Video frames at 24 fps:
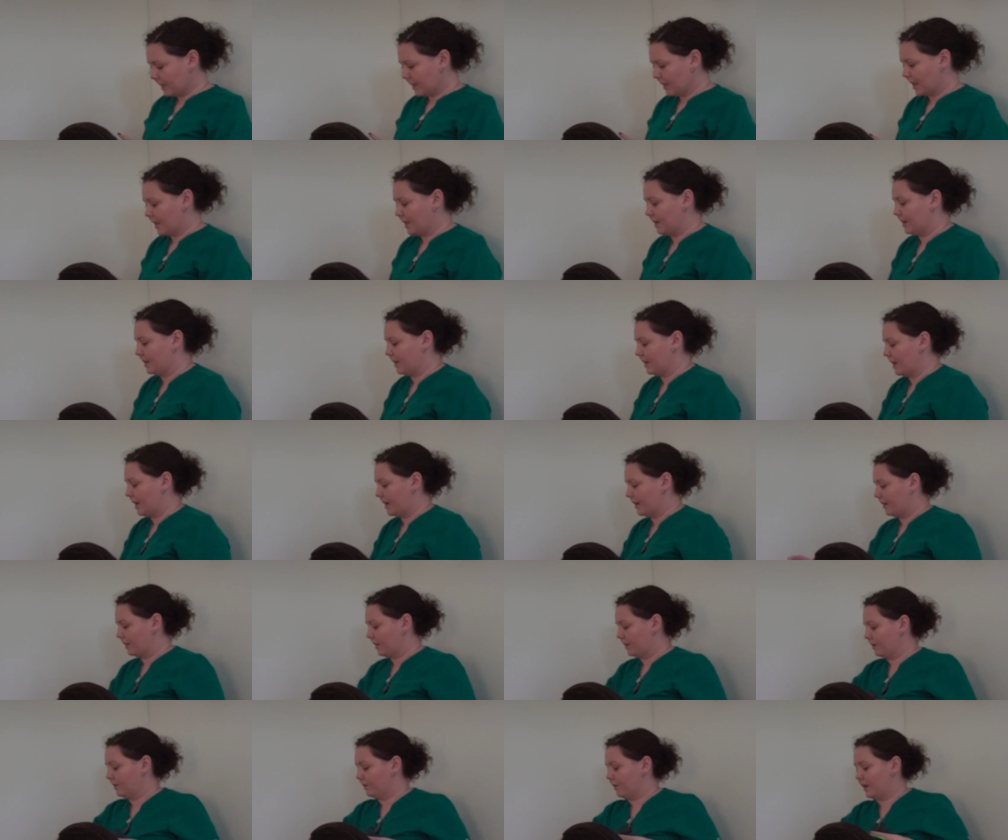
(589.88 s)
And it got a
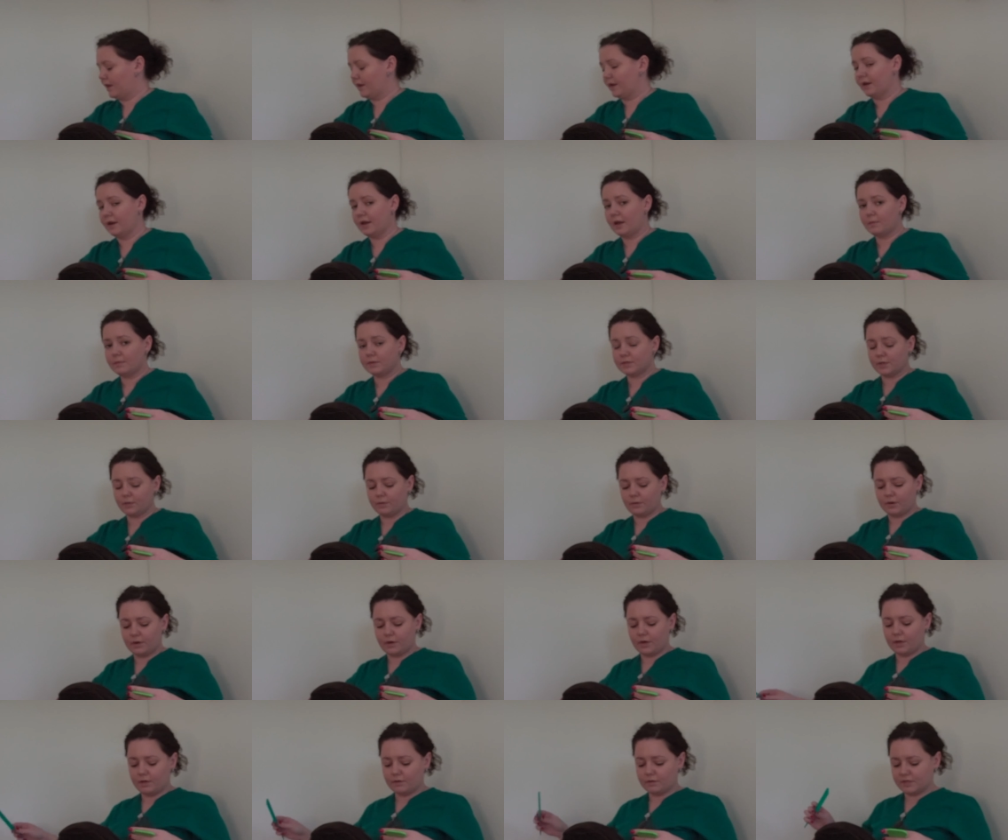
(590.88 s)
little knotted up, so we're
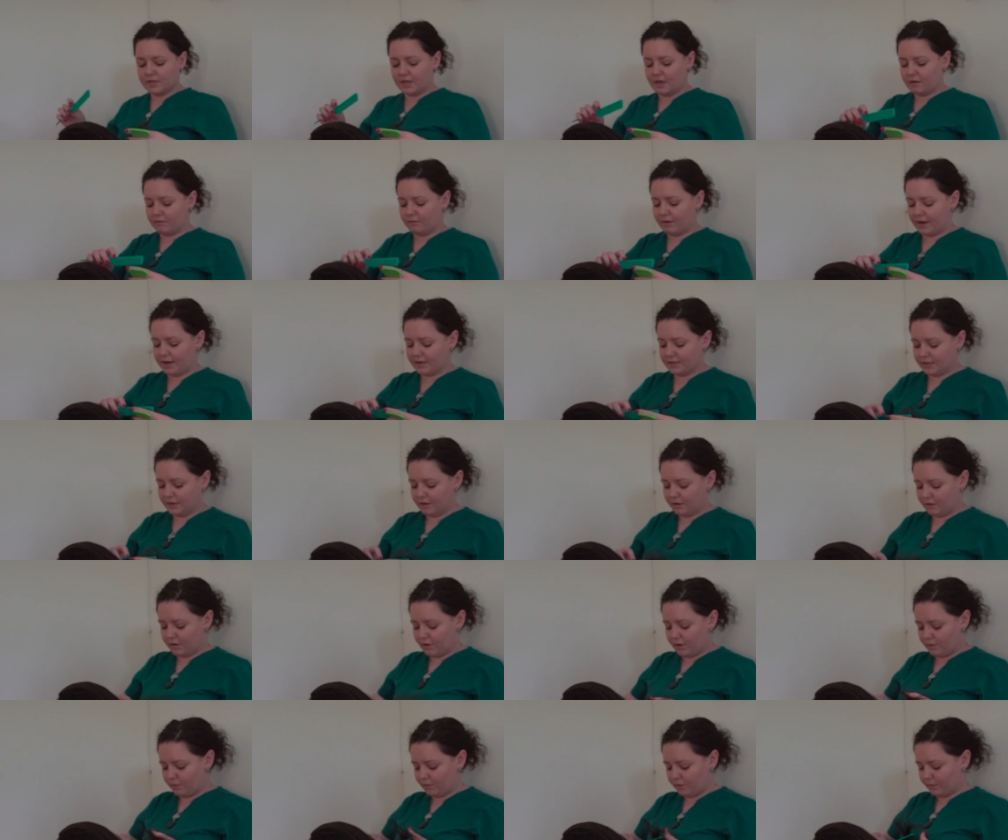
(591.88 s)
going to use that rat tail
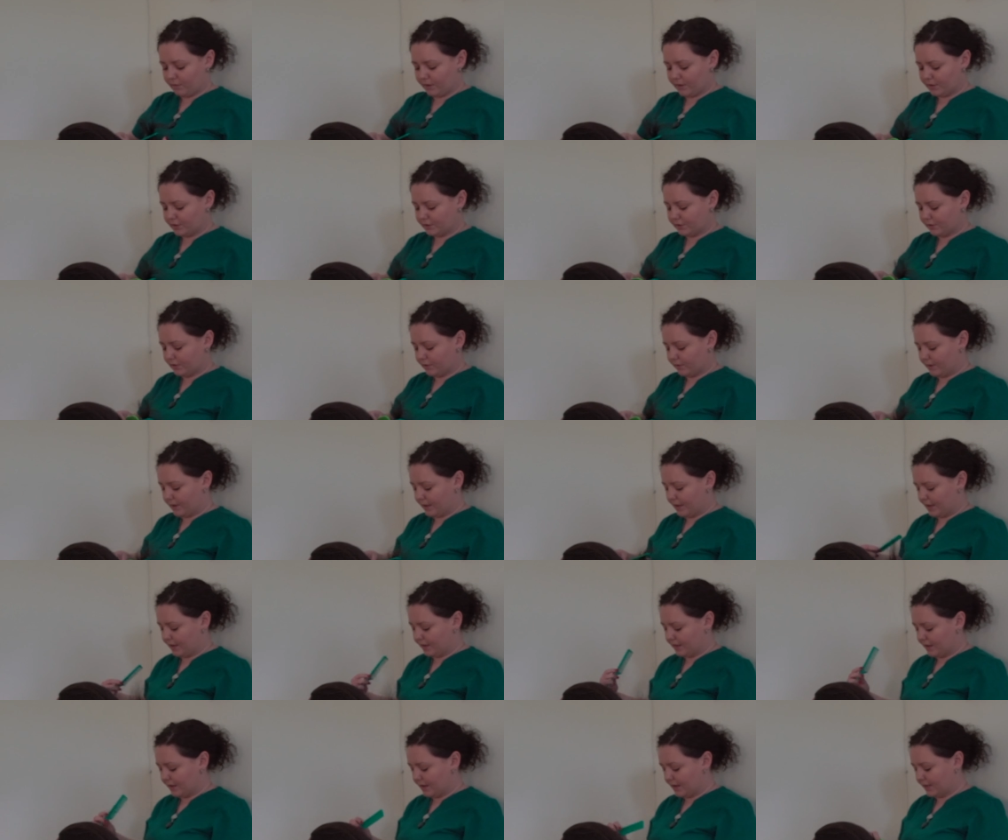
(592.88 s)
comb to make sure that we can get
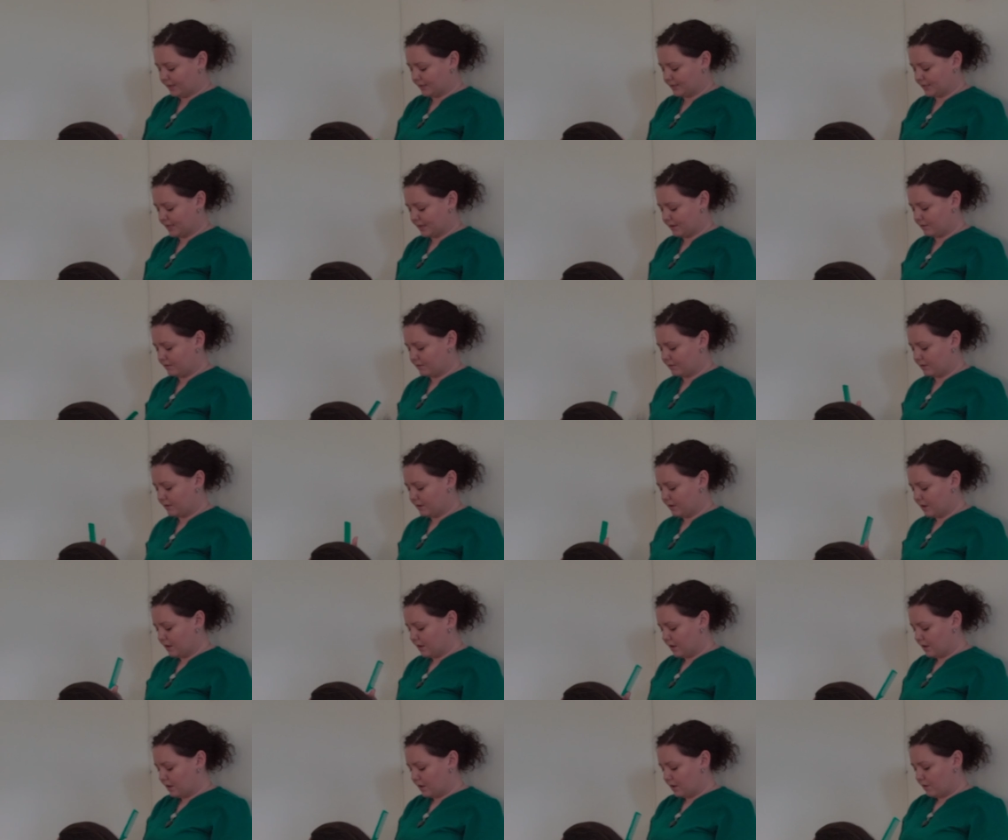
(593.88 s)
the knots out
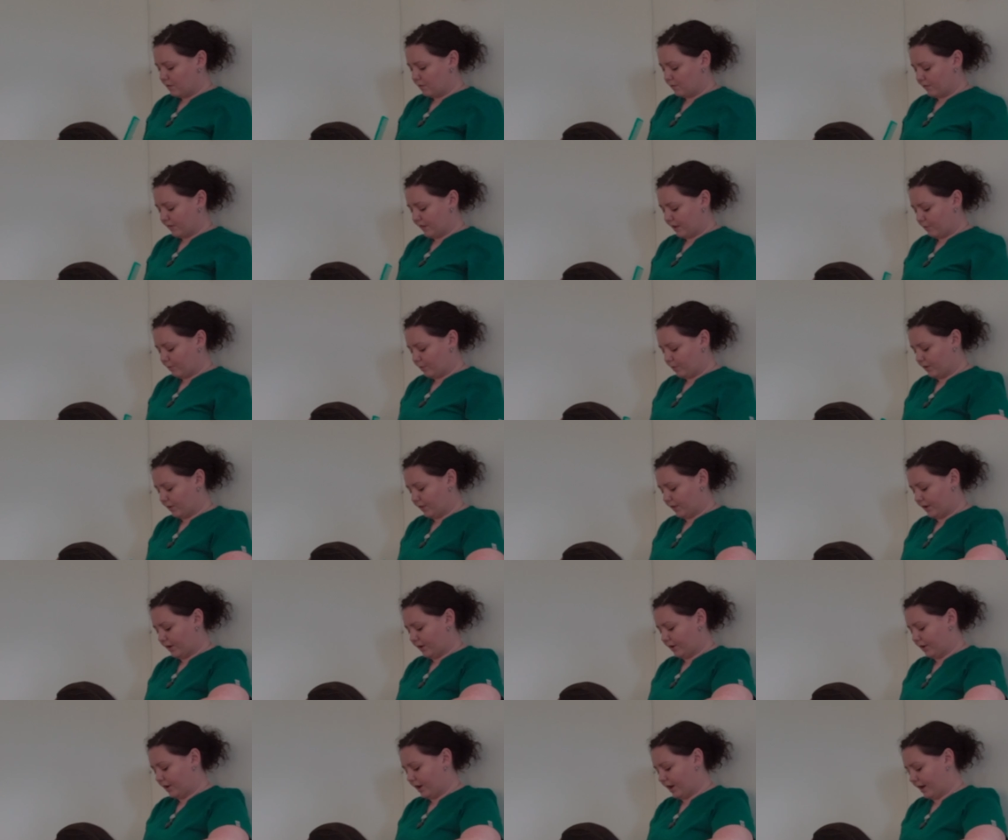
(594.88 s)
without pulling
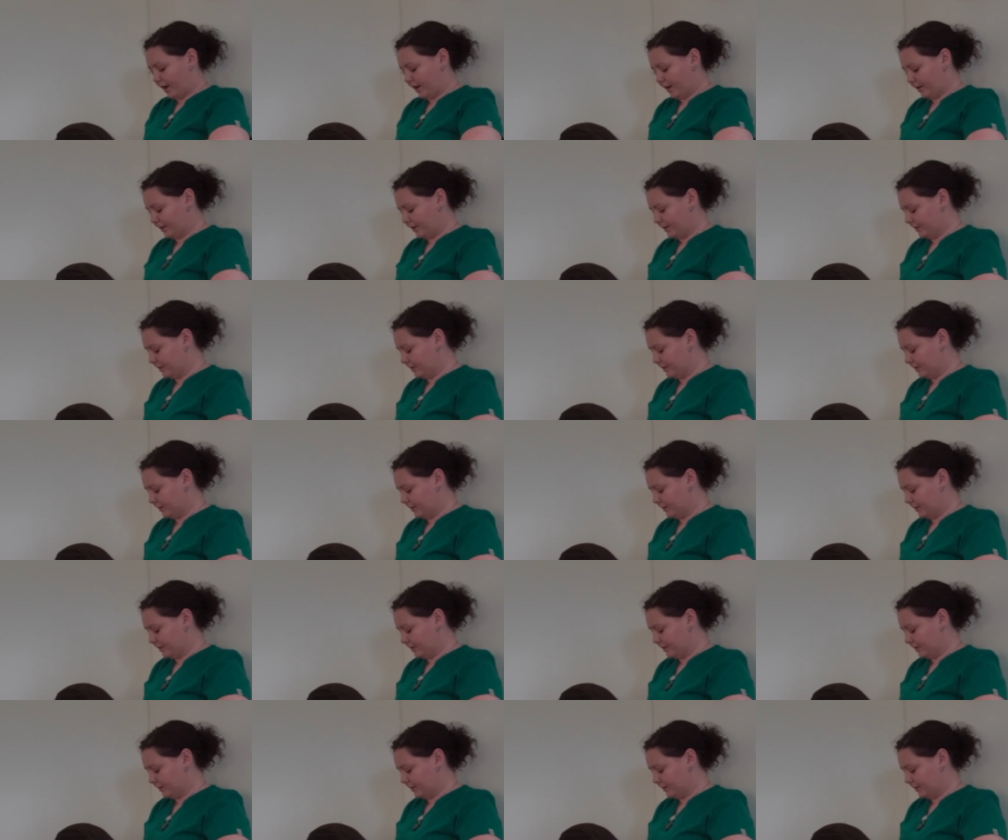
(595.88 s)
her hair.